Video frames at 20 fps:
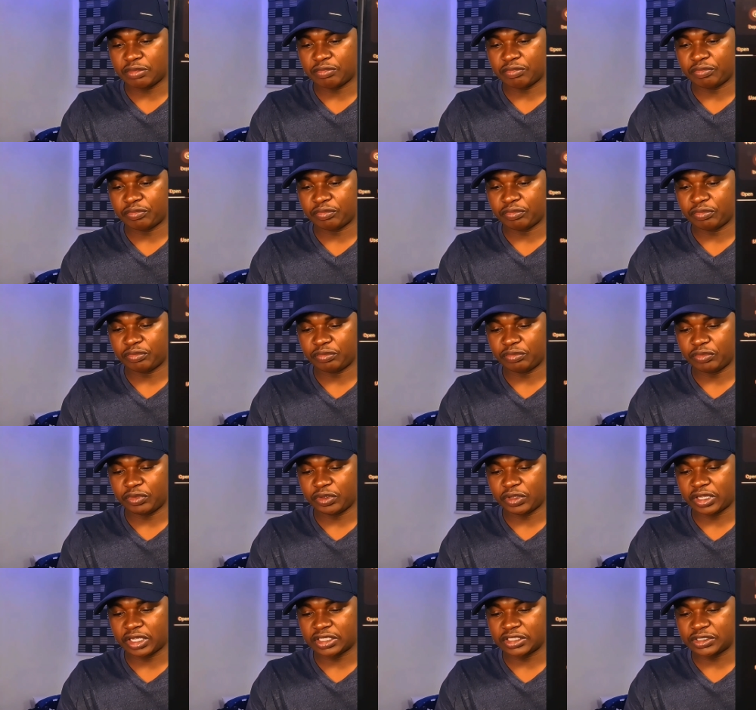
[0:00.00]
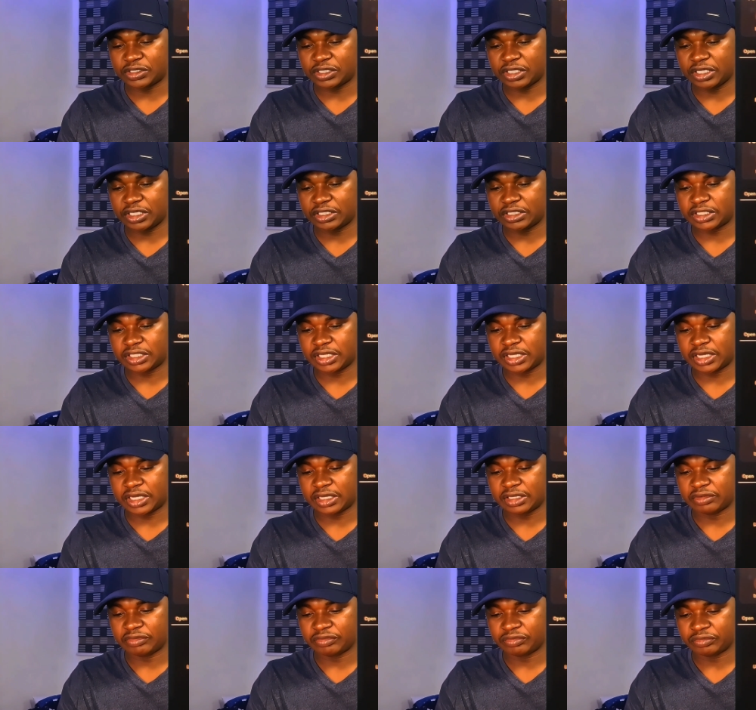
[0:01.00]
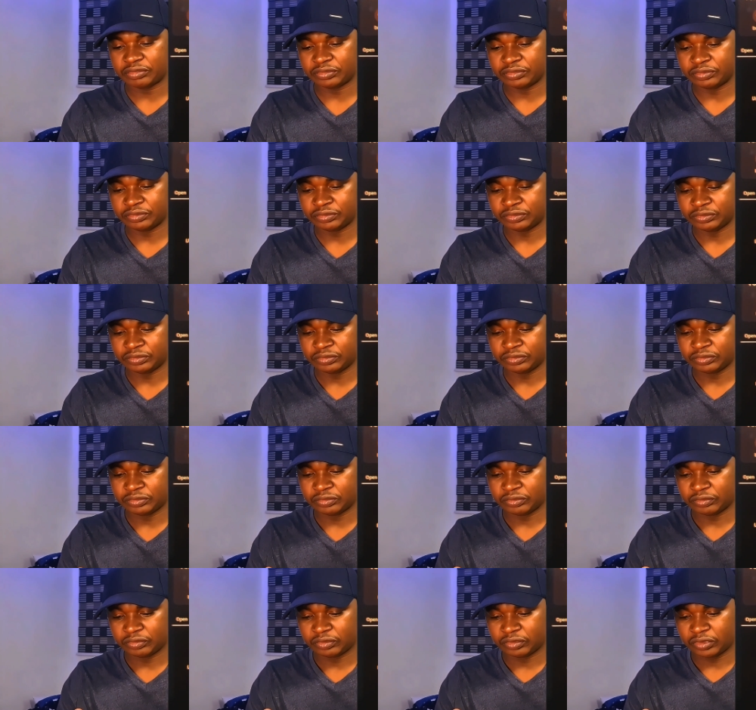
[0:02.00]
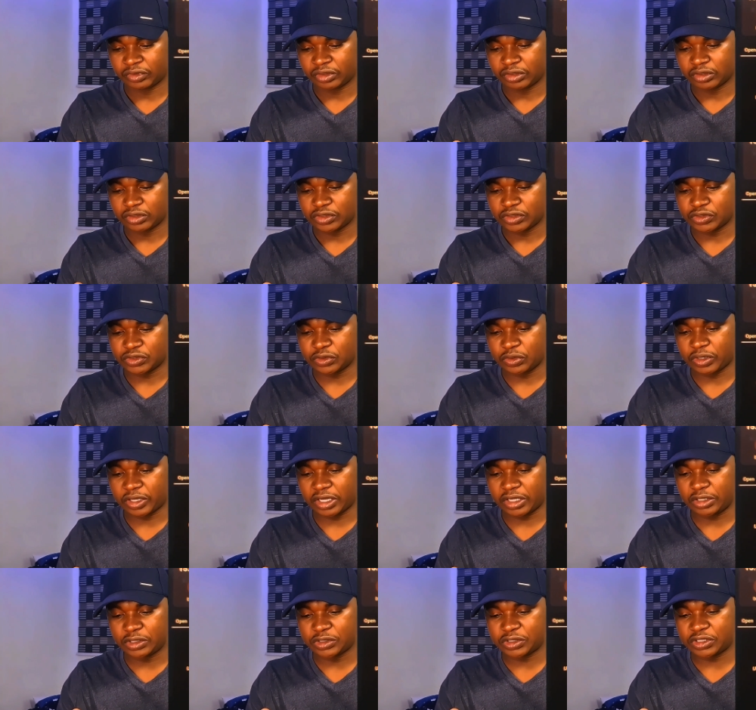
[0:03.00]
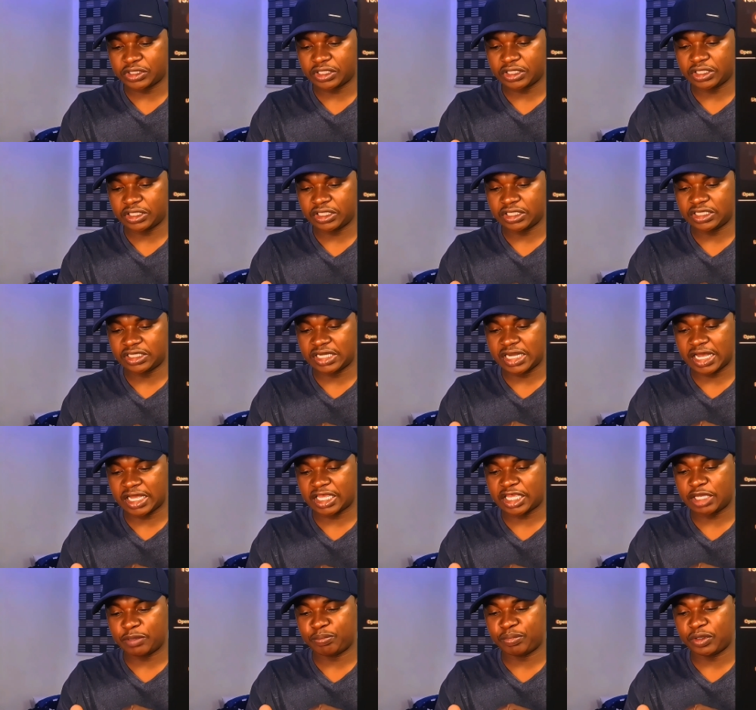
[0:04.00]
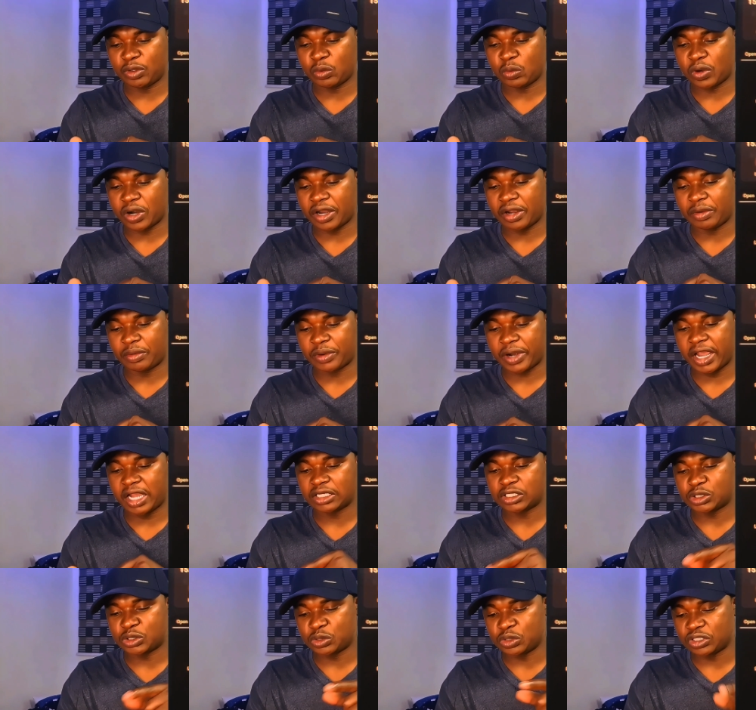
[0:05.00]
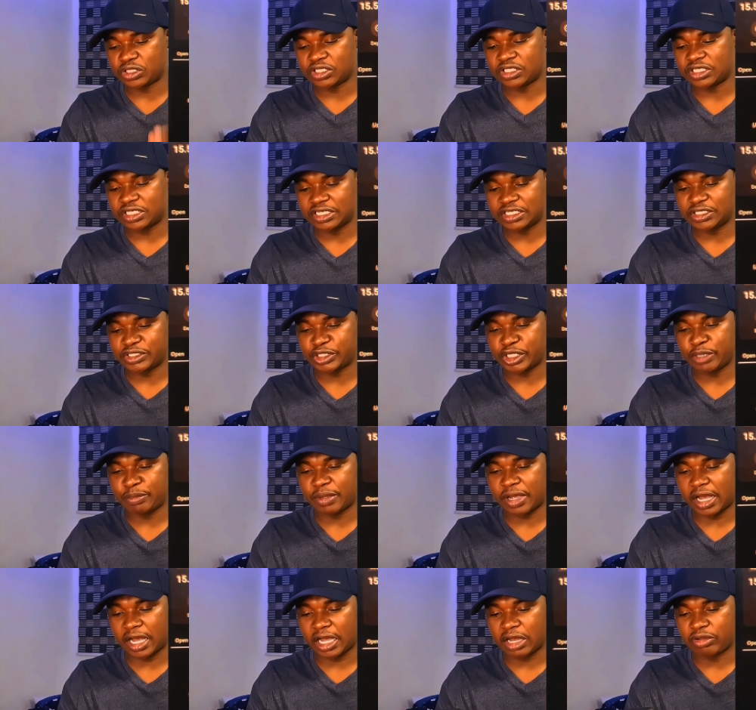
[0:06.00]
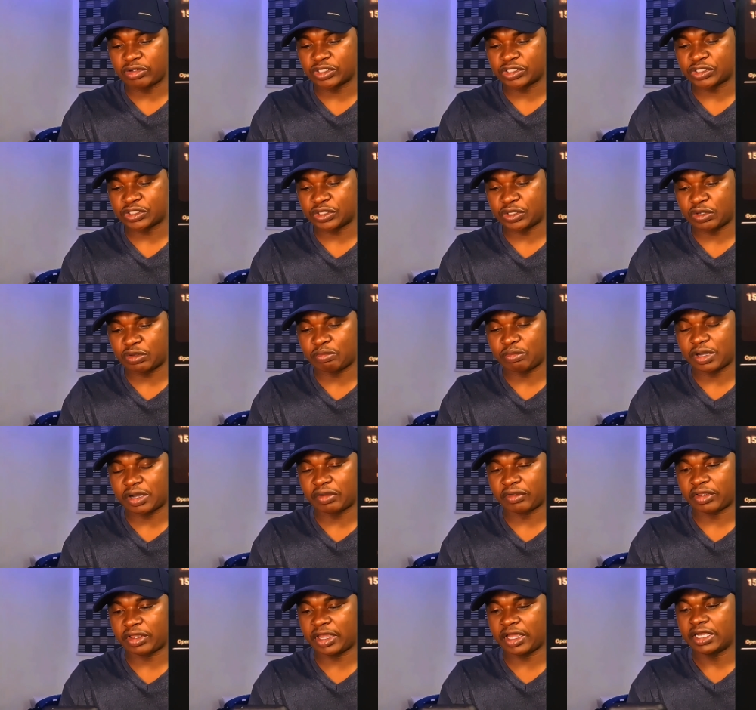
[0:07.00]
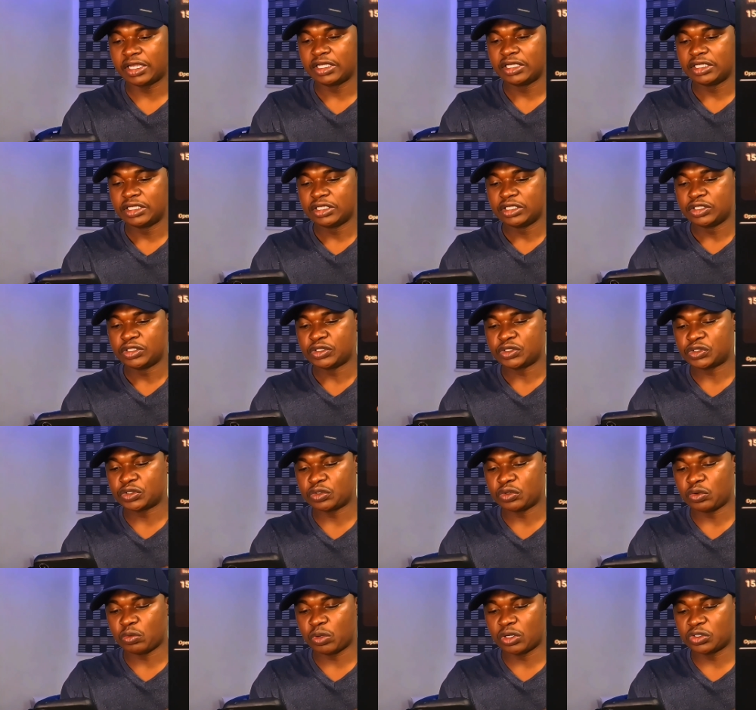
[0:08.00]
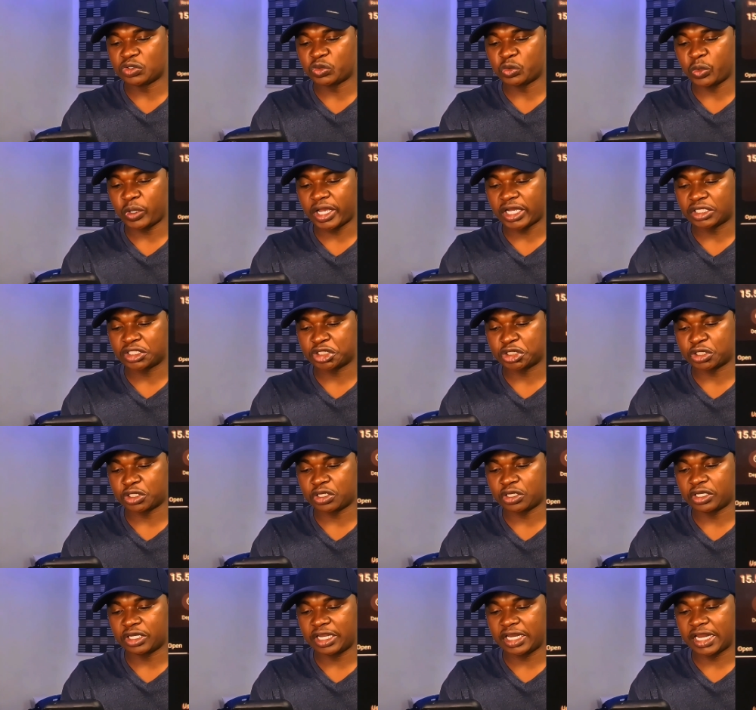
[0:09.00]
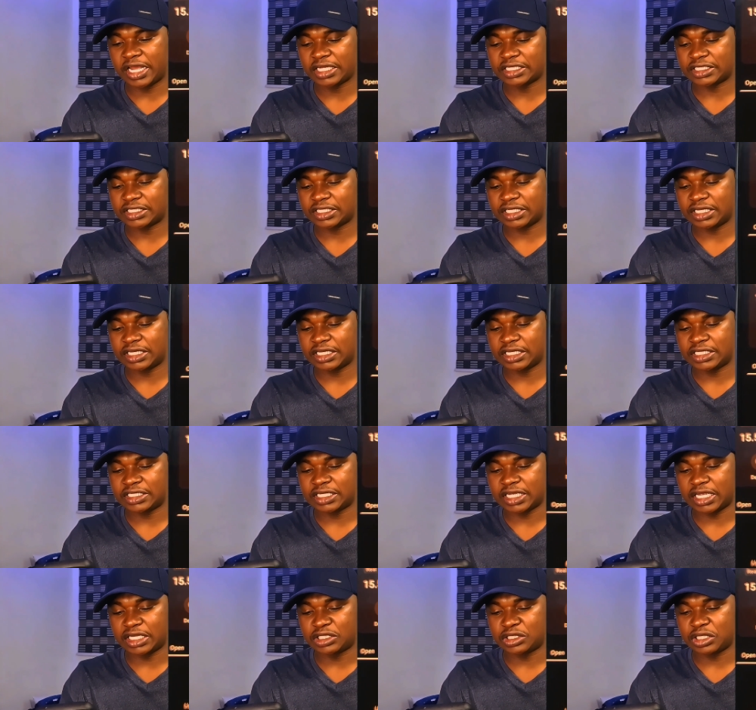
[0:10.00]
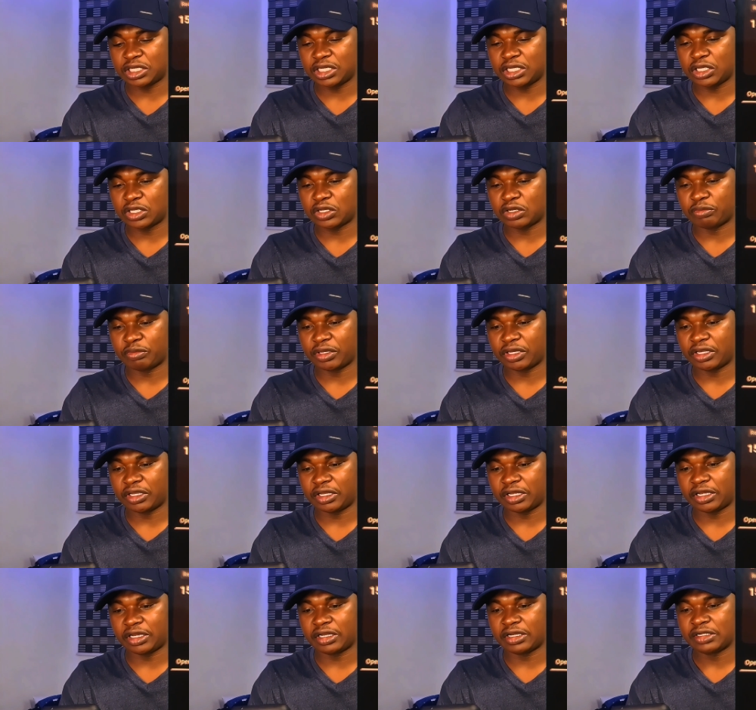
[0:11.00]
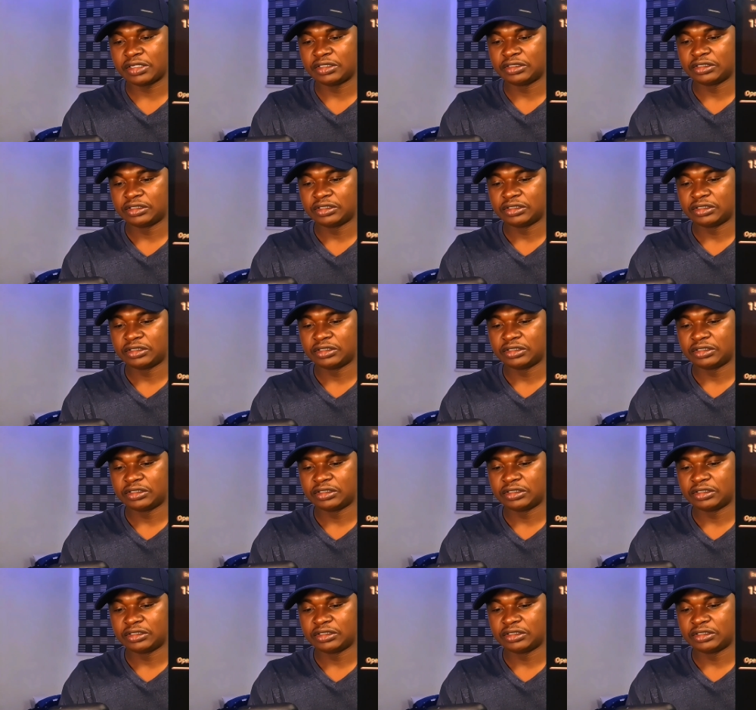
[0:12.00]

Just download MetaTrader 5, which is called MT5, and that is the platform you're going to be trading. So if you are watching this and you are in my Signal group, then you already see, or you've probably have seen